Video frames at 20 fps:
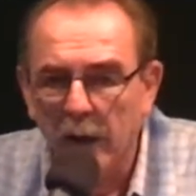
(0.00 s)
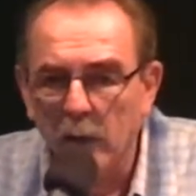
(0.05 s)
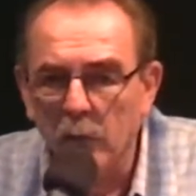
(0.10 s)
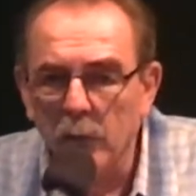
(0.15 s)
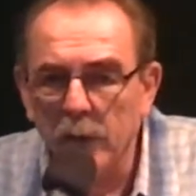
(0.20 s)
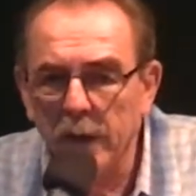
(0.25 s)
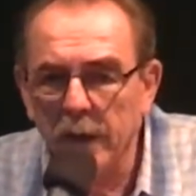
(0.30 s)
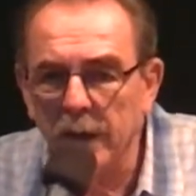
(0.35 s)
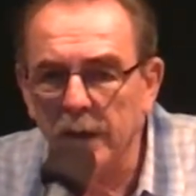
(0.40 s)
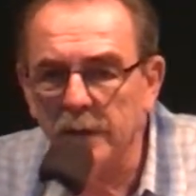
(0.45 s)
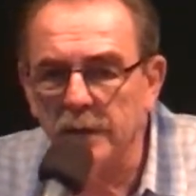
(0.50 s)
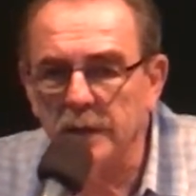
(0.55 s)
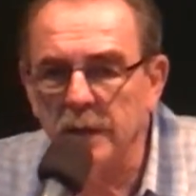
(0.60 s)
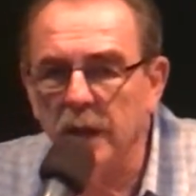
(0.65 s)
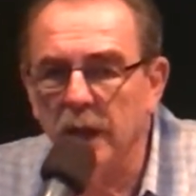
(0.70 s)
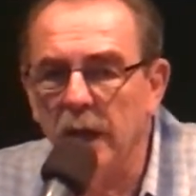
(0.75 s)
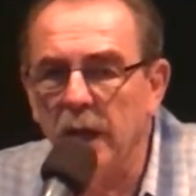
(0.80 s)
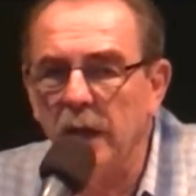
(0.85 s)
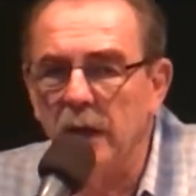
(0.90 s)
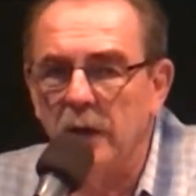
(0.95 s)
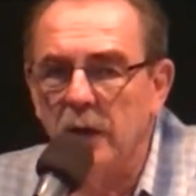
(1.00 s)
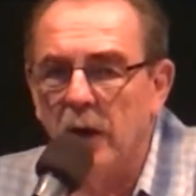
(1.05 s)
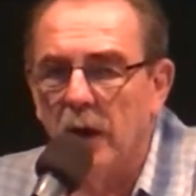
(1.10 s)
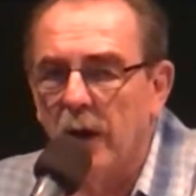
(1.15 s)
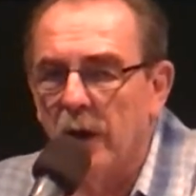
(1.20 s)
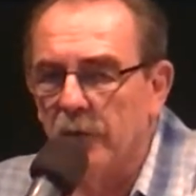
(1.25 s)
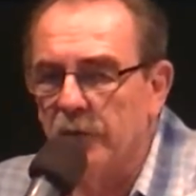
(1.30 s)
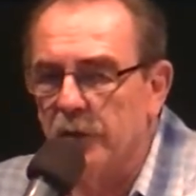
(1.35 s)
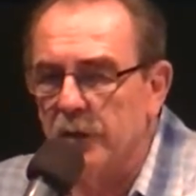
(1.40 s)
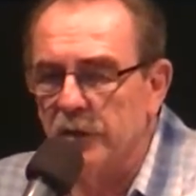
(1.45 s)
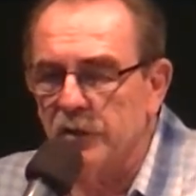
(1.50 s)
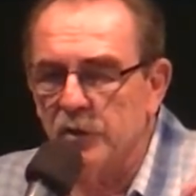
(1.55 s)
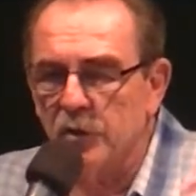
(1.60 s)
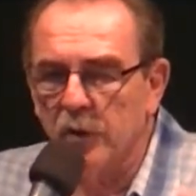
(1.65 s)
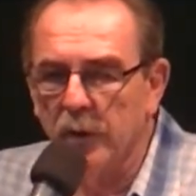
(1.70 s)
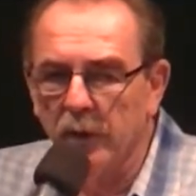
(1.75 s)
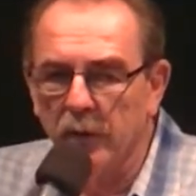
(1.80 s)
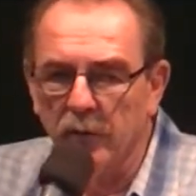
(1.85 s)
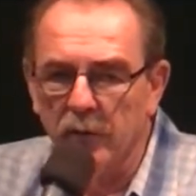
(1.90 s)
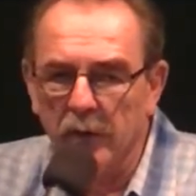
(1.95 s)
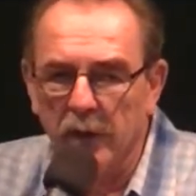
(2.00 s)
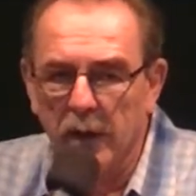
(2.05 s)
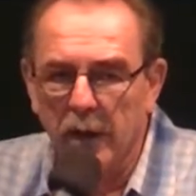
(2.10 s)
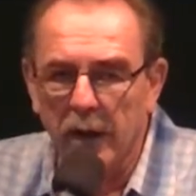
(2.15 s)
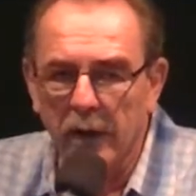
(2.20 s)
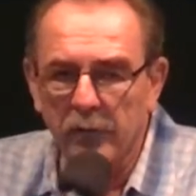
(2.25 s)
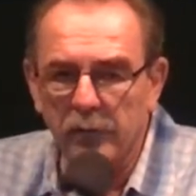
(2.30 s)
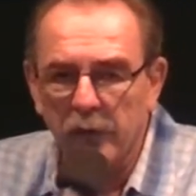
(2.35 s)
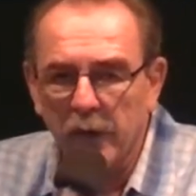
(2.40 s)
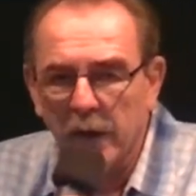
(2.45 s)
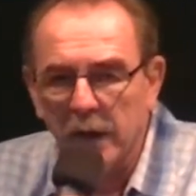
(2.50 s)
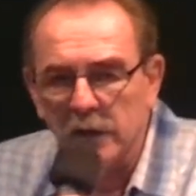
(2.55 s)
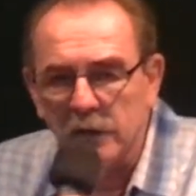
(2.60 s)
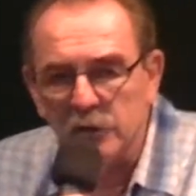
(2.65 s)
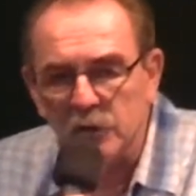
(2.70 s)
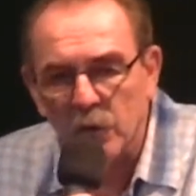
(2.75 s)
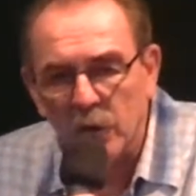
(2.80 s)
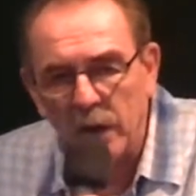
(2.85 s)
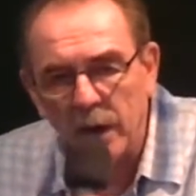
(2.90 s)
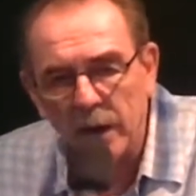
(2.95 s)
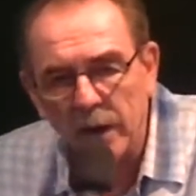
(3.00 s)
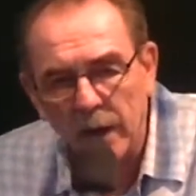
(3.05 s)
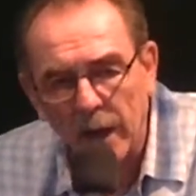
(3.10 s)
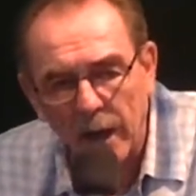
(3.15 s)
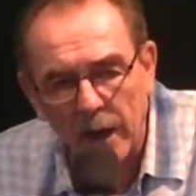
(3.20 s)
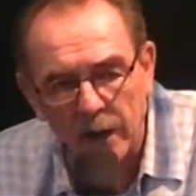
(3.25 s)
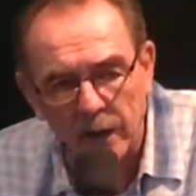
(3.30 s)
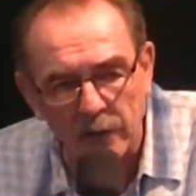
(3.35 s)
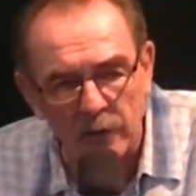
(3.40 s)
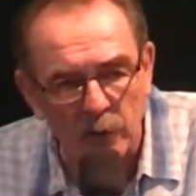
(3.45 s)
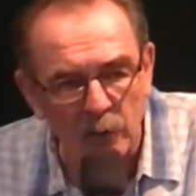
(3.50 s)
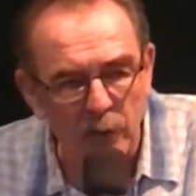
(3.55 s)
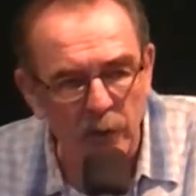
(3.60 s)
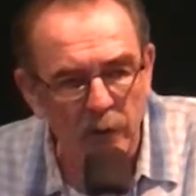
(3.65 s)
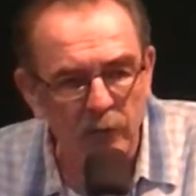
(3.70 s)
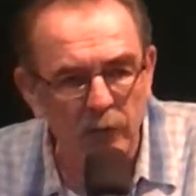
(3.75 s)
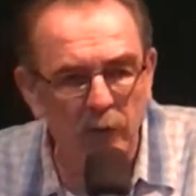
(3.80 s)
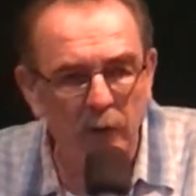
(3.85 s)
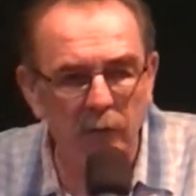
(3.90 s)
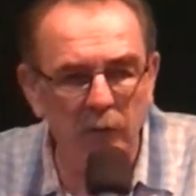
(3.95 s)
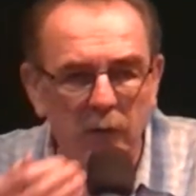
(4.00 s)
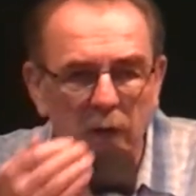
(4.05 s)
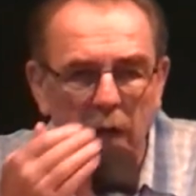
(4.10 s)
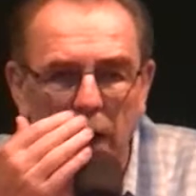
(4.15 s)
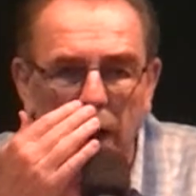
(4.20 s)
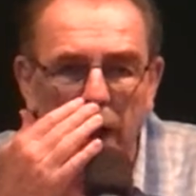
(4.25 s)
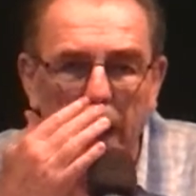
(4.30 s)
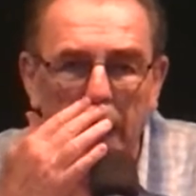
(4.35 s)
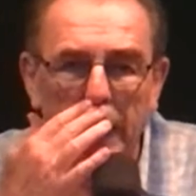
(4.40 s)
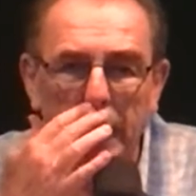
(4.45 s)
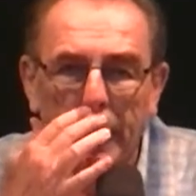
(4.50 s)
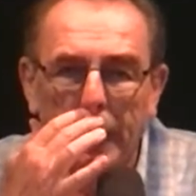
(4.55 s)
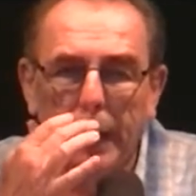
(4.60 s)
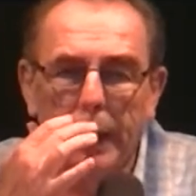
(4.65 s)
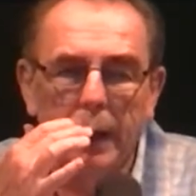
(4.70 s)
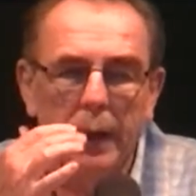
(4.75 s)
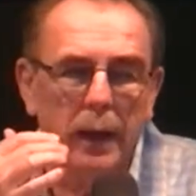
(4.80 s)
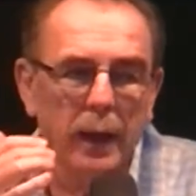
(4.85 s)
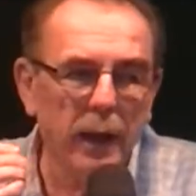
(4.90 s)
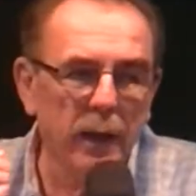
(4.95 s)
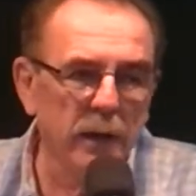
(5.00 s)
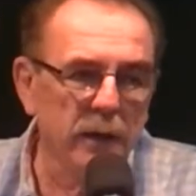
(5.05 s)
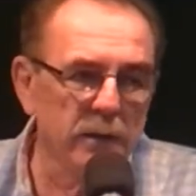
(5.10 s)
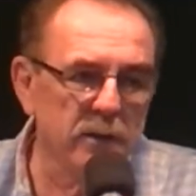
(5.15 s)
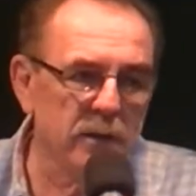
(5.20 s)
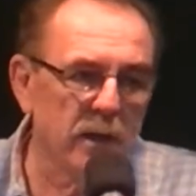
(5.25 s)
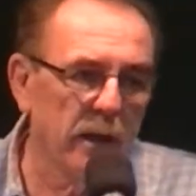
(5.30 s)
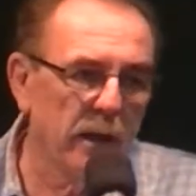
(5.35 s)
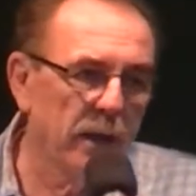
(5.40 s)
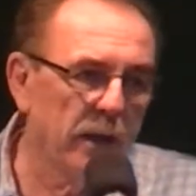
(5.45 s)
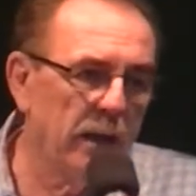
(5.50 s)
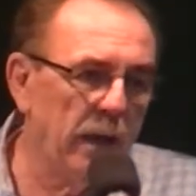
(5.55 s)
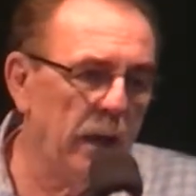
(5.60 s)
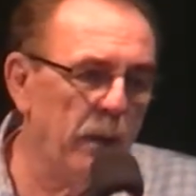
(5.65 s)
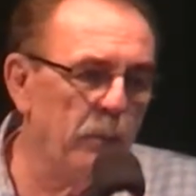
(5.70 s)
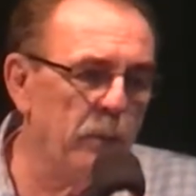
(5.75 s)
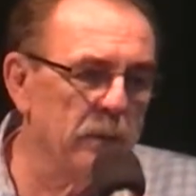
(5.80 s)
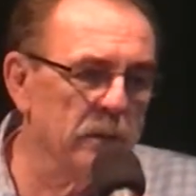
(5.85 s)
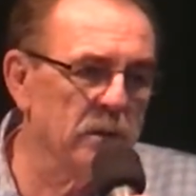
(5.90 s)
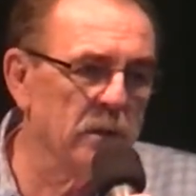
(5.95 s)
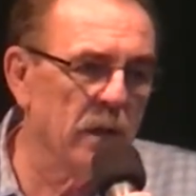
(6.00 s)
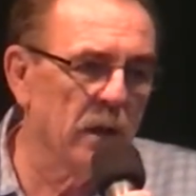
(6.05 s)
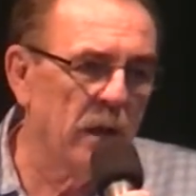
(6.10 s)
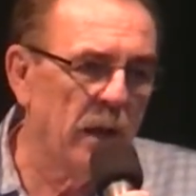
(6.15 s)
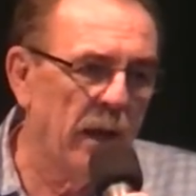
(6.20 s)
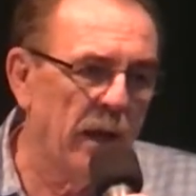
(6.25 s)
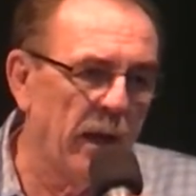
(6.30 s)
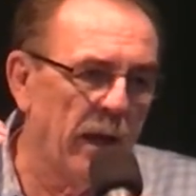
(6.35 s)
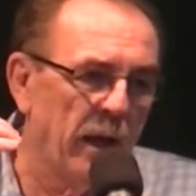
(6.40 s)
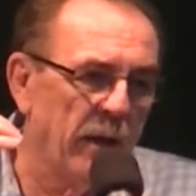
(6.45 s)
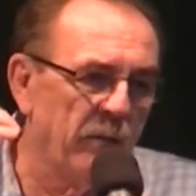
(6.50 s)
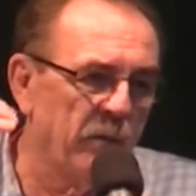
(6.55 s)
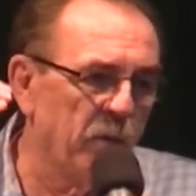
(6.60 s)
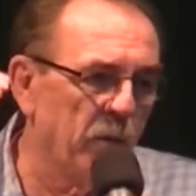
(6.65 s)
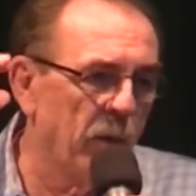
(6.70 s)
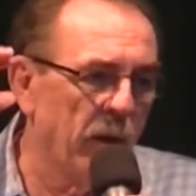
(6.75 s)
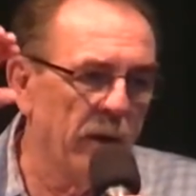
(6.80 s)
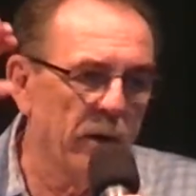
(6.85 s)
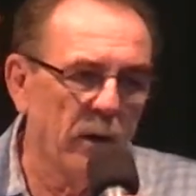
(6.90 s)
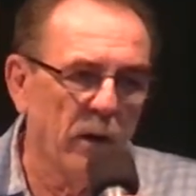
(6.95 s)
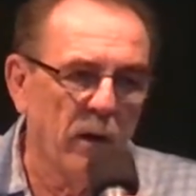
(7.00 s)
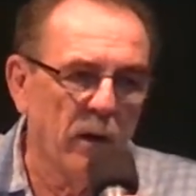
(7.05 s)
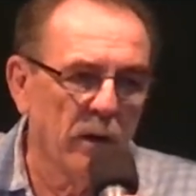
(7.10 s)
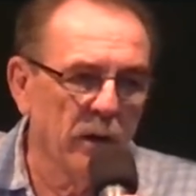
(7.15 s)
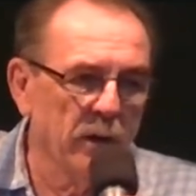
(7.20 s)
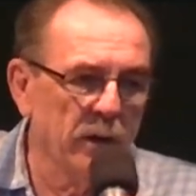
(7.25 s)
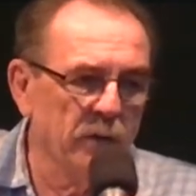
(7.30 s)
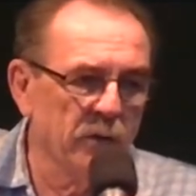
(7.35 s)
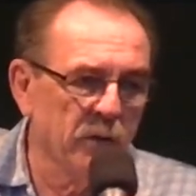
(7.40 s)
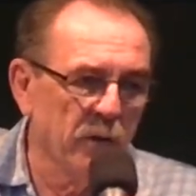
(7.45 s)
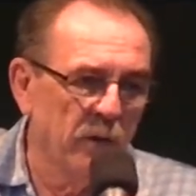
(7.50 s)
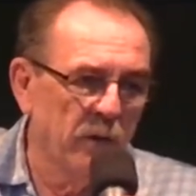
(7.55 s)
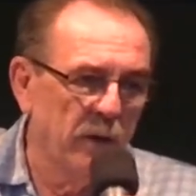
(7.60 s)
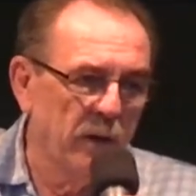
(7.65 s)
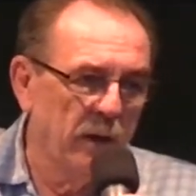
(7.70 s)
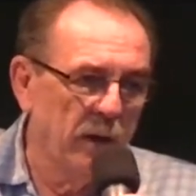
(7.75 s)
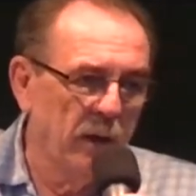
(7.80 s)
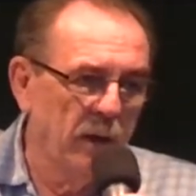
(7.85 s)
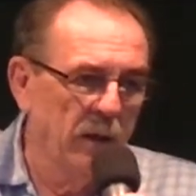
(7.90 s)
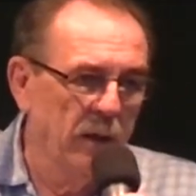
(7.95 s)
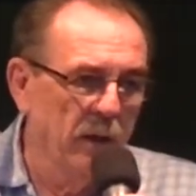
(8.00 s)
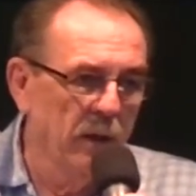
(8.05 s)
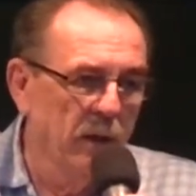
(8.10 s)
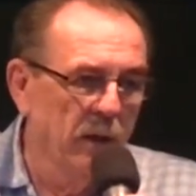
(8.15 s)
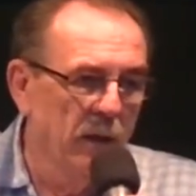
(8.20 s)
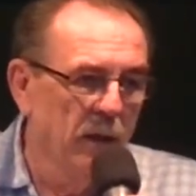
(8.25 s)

And we get to eat off the tree of life and drink out of the river God. And it's going to keep us alive throughout all eternity.